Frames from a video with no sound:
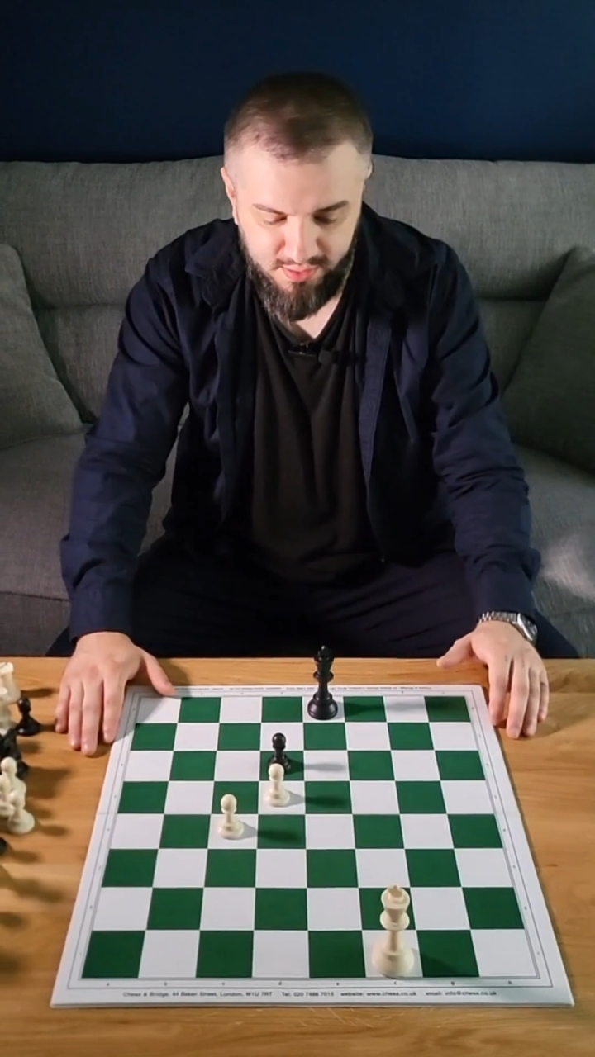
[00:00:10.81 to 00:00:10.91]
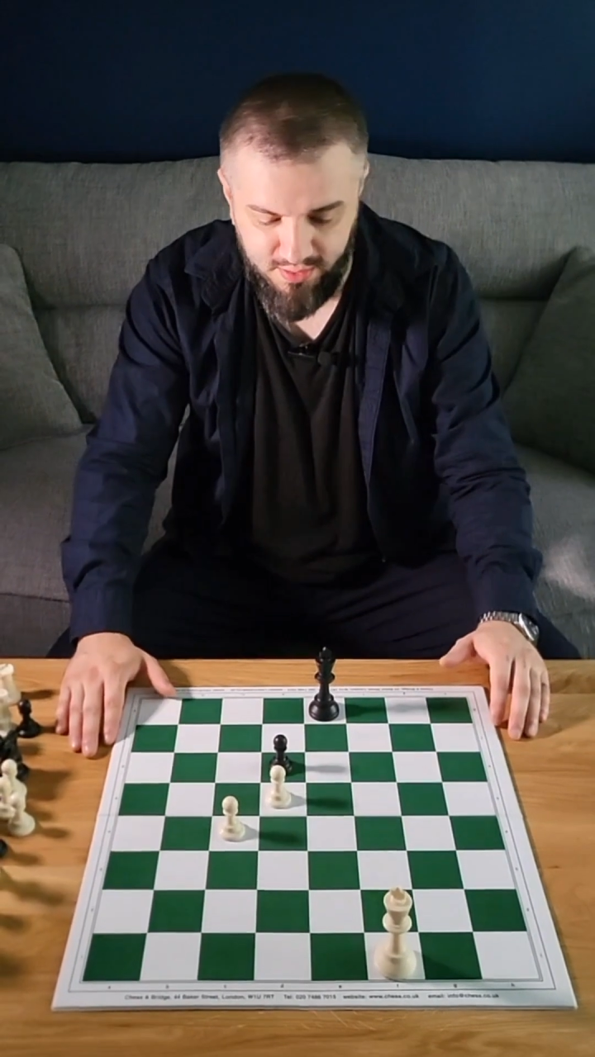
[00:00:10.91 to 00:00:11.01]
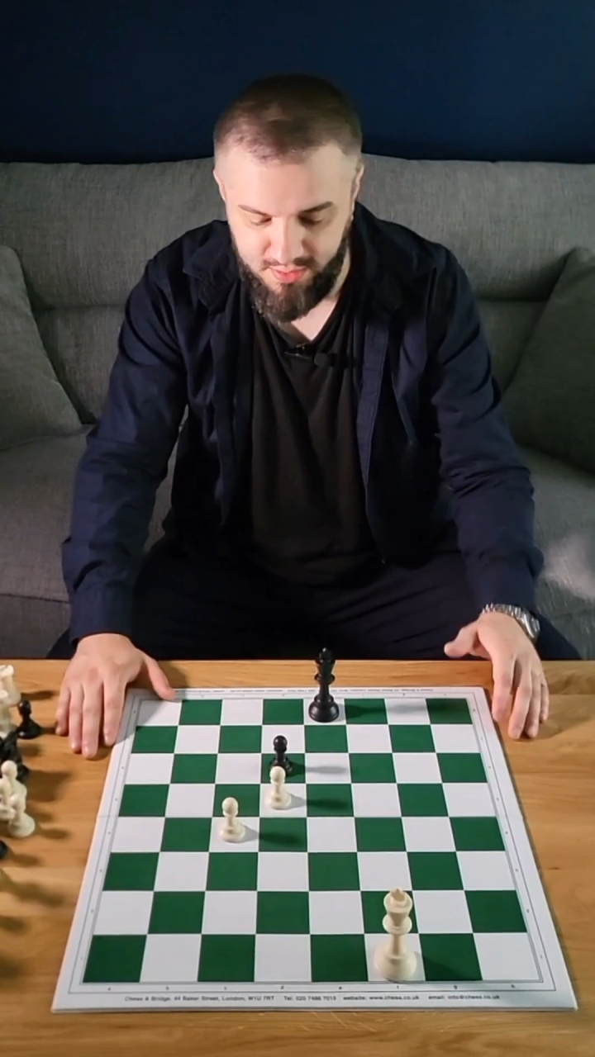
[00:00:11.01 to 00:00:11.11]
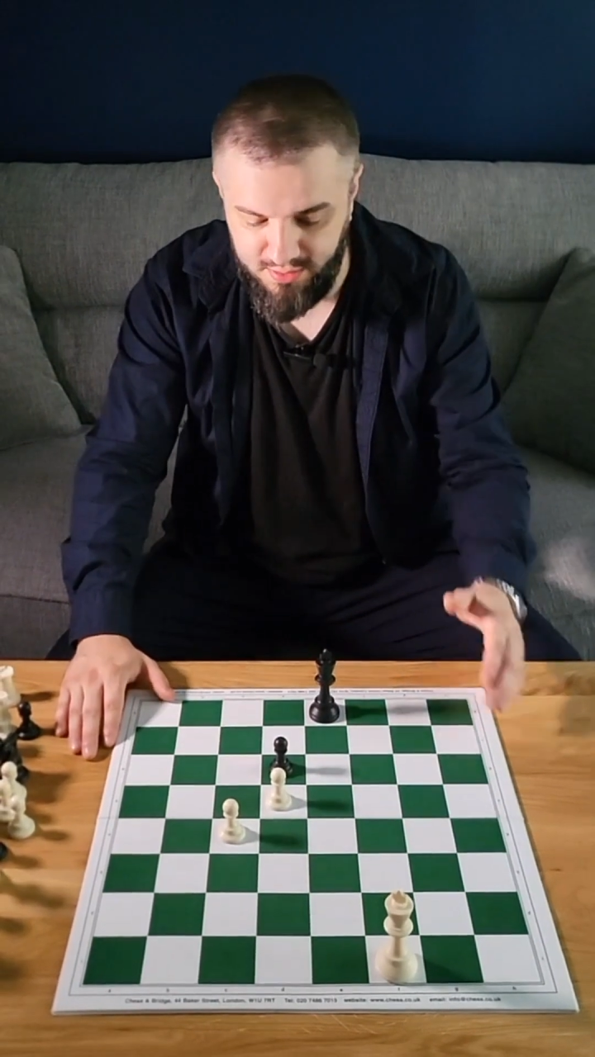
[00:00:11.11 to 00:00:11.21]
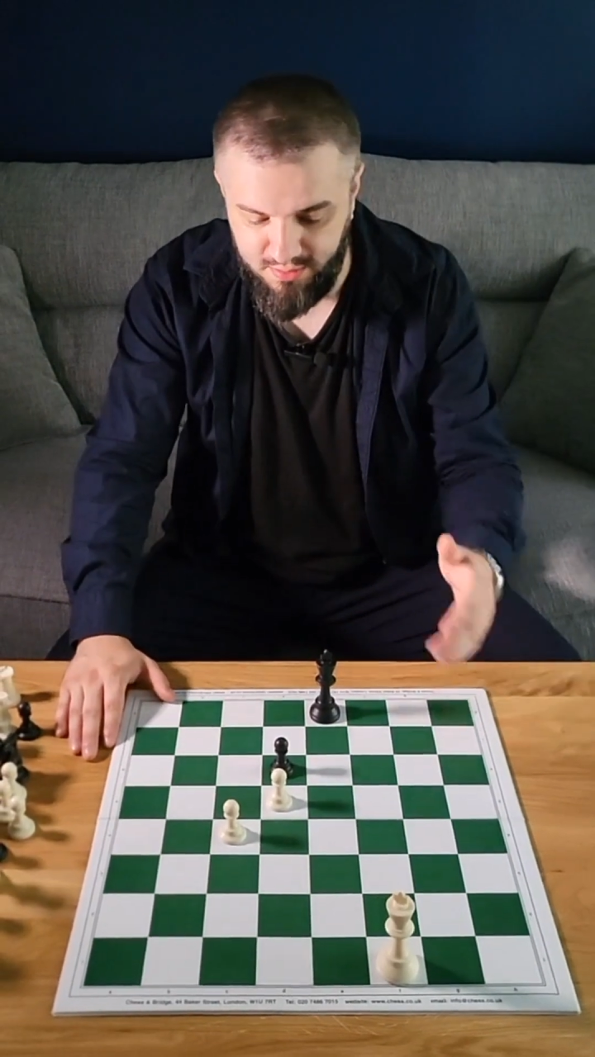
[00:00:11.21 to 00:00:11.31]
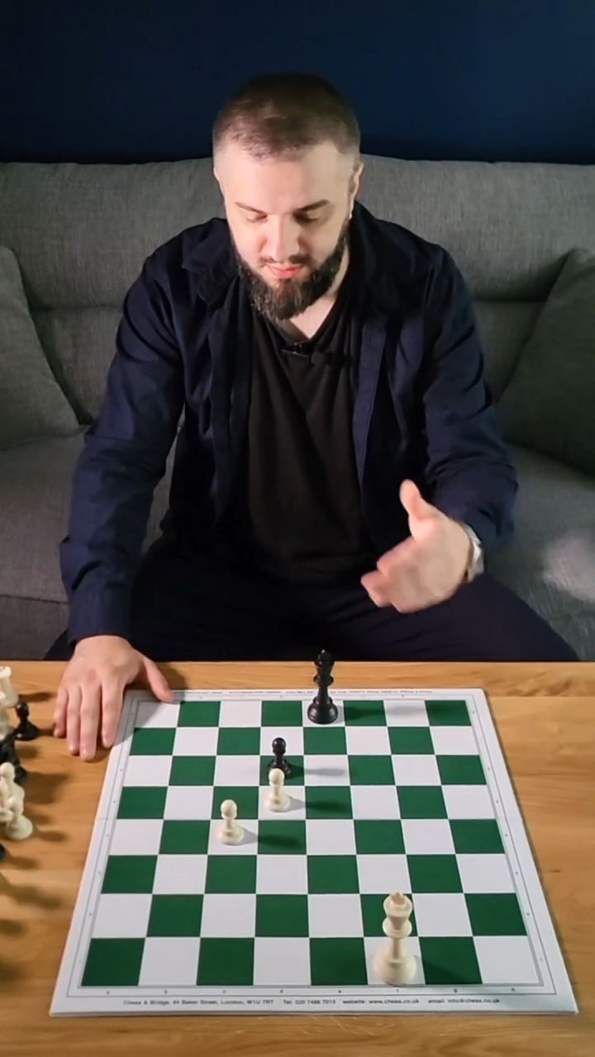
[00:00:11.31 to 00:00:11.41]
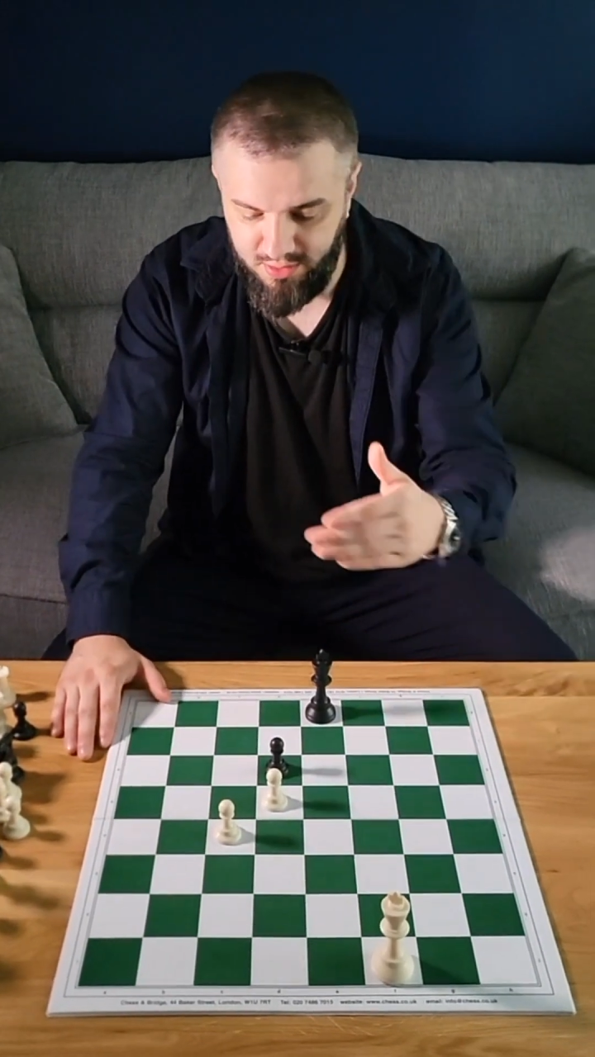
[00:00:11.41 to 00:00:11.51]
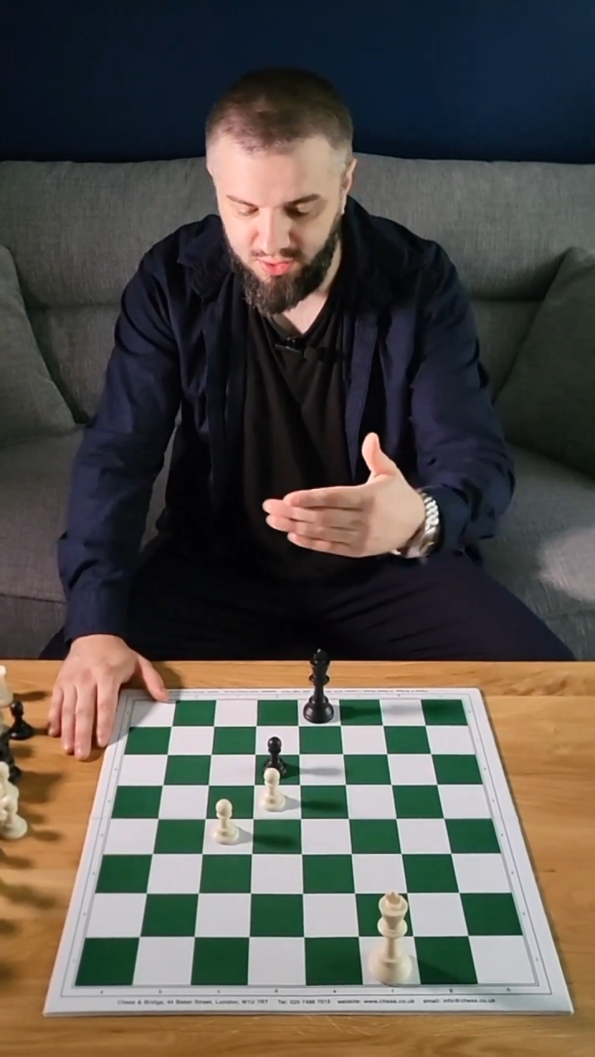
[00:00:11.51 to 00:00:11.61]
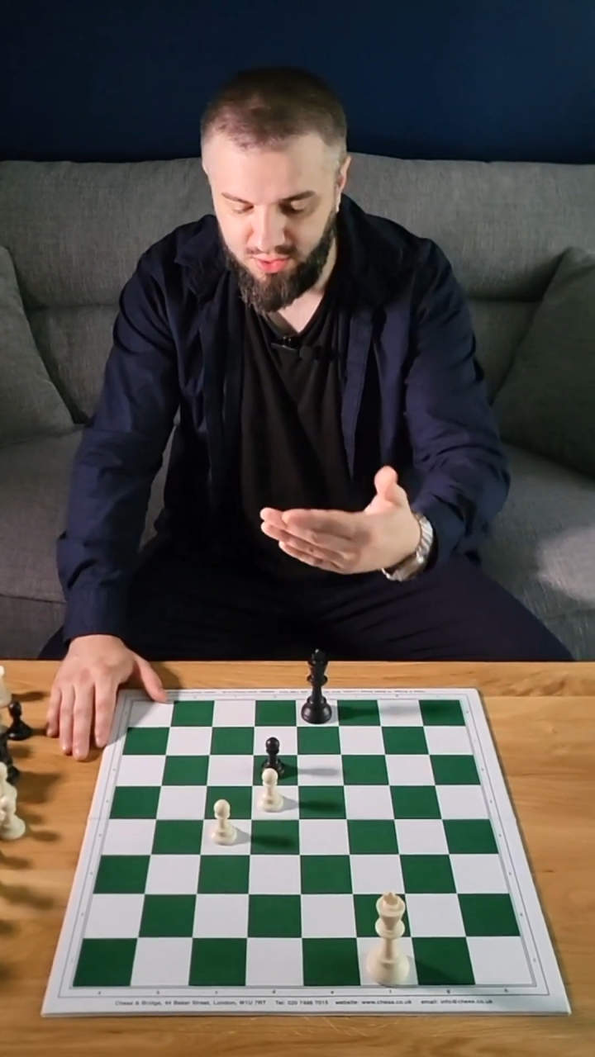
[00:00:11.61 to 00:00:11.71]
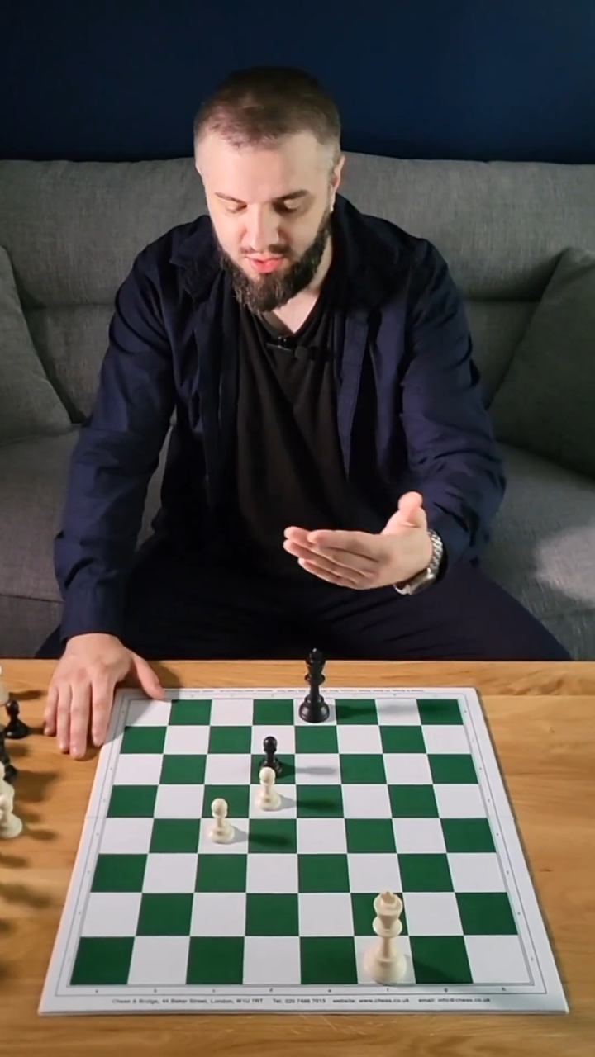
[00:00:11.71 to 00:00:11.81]
there is a
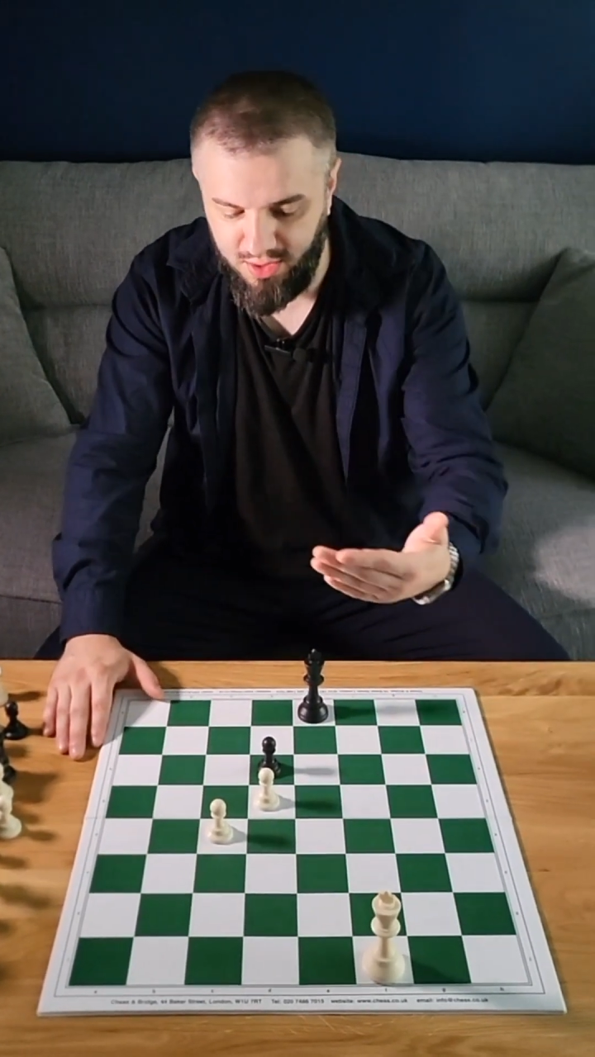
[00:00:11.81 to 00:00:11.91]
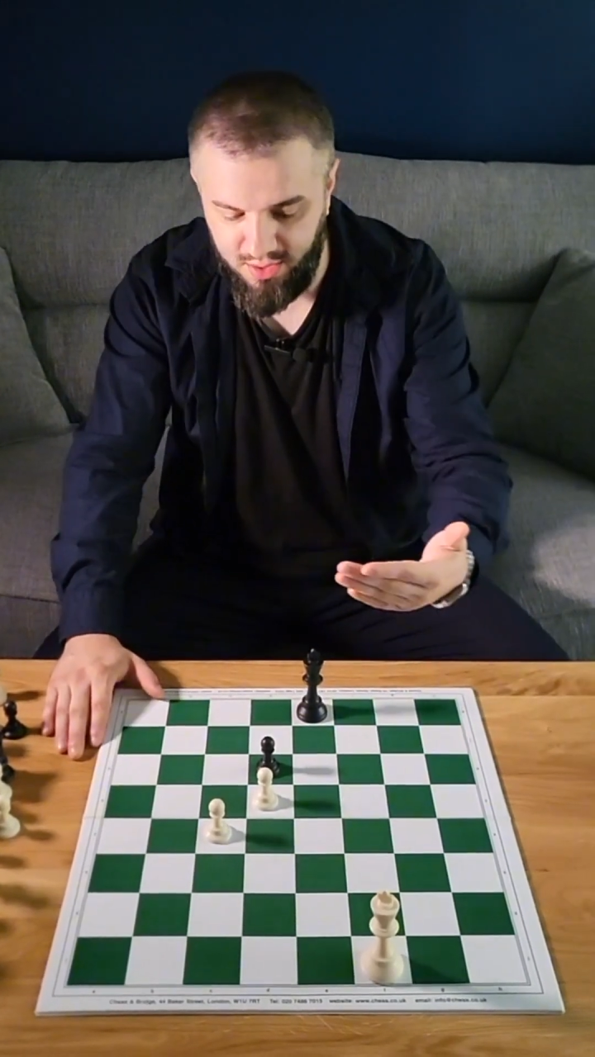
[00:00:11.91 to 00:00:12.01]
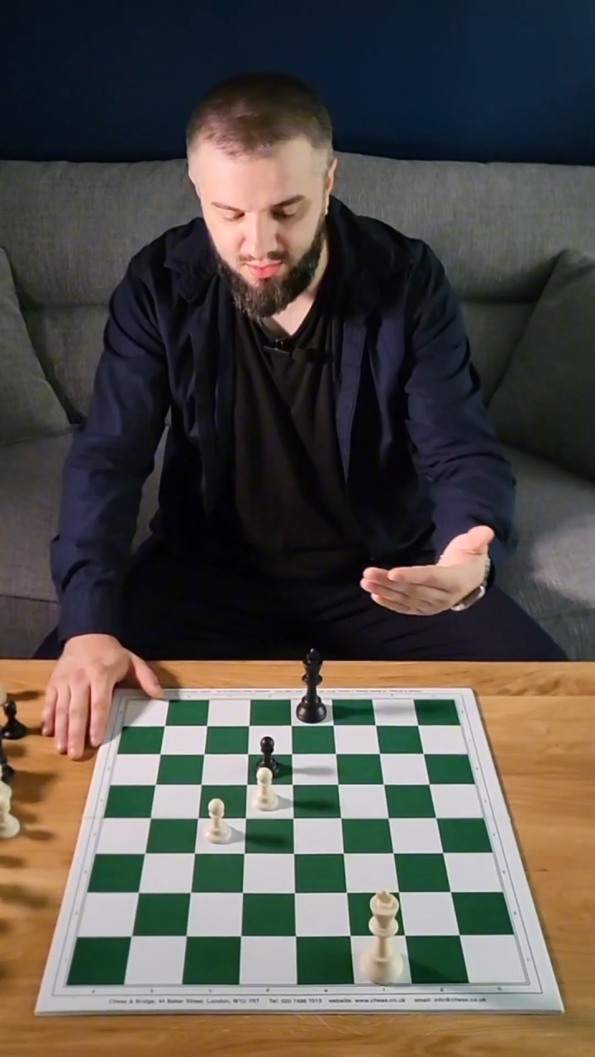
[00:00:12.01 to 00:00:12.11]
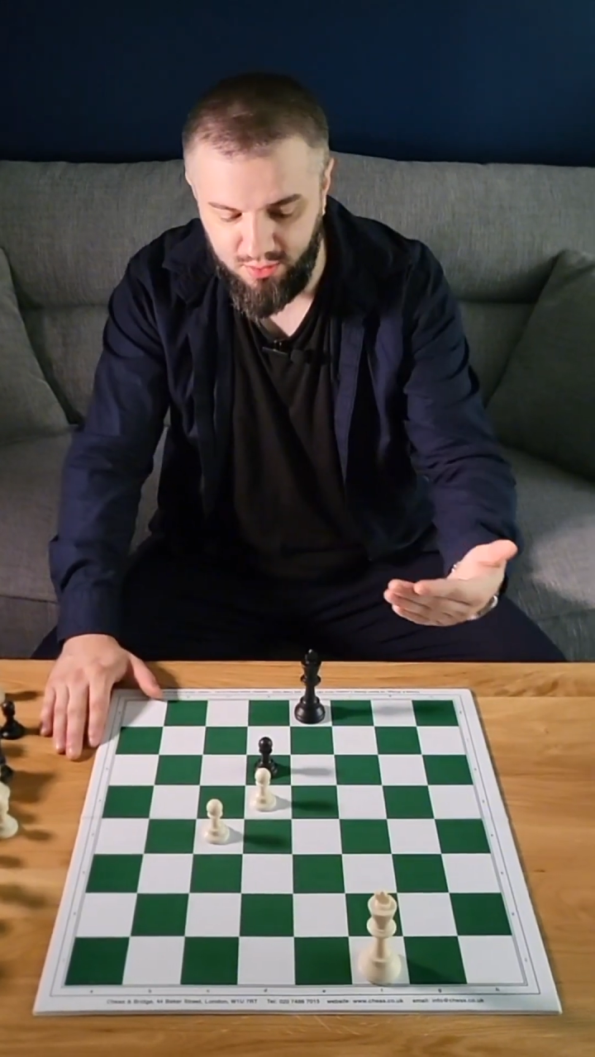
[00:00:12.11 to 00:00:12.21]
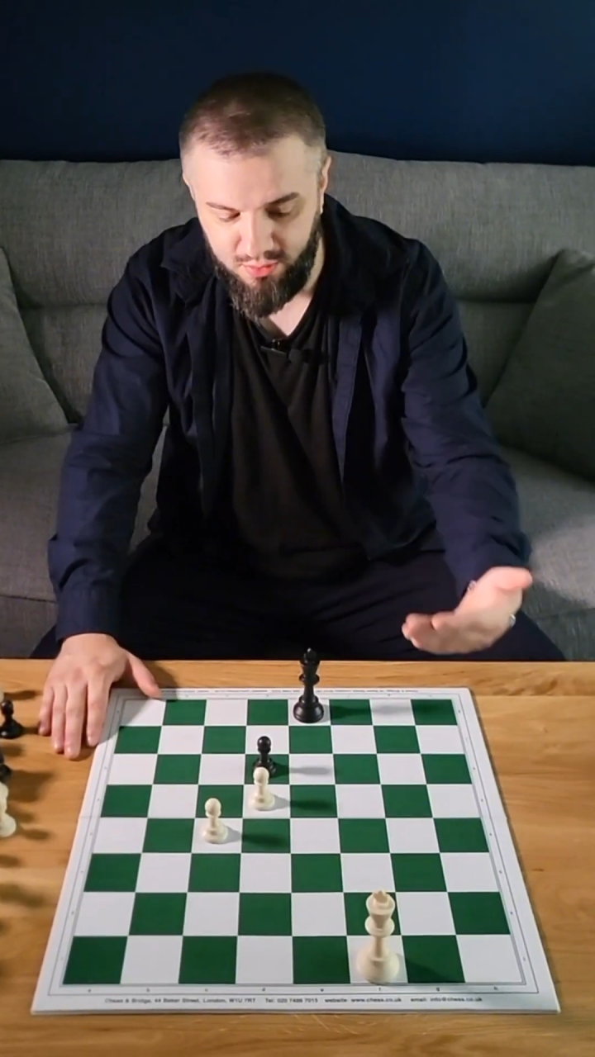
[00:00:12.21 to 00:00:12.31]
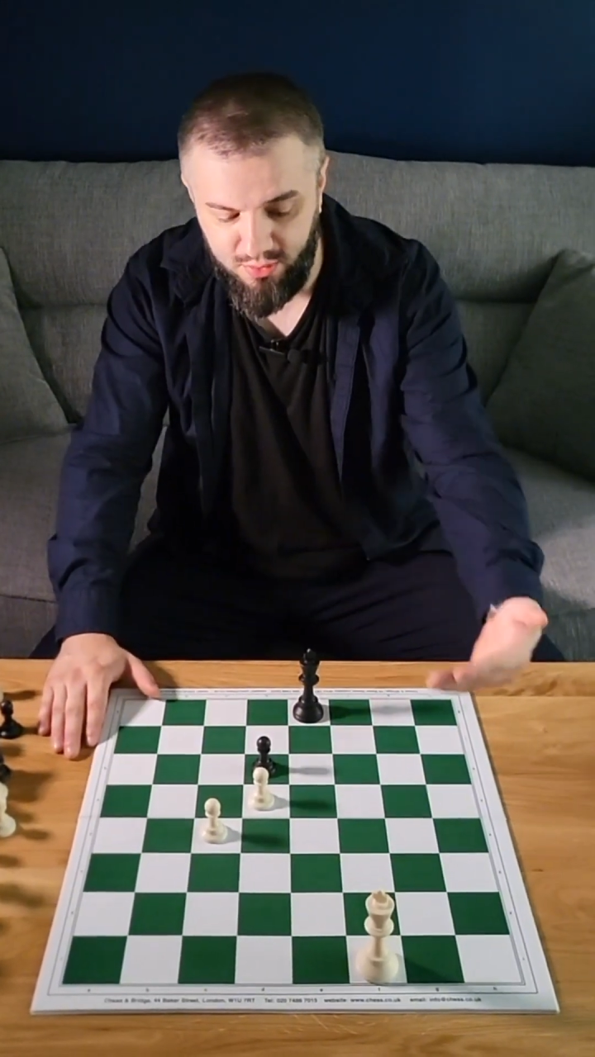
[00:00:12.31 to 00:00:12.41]
major line going